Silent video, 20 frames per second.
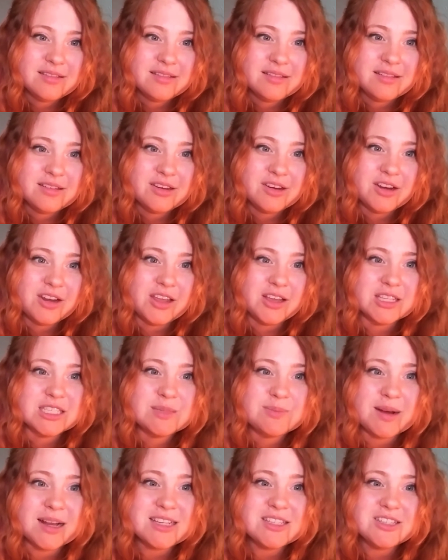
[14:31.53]
You're going to
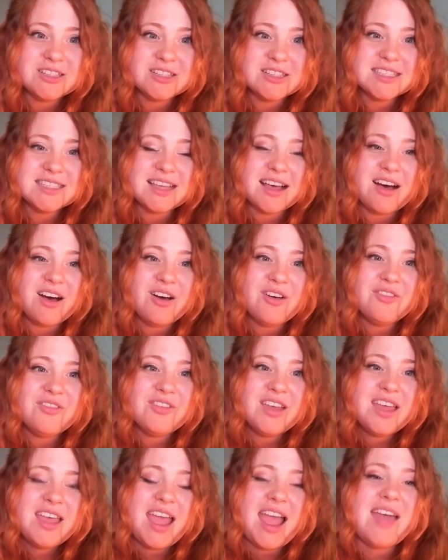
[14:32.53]
express
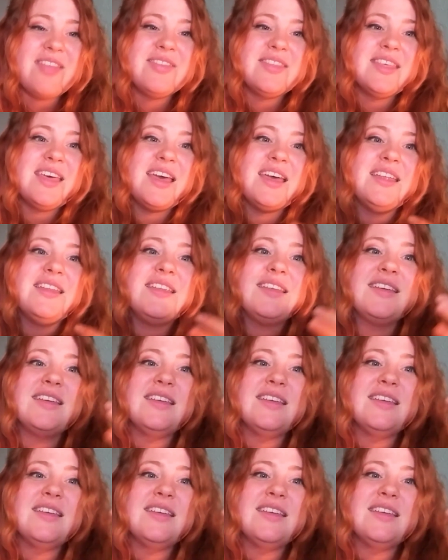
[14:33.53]
yourself. And then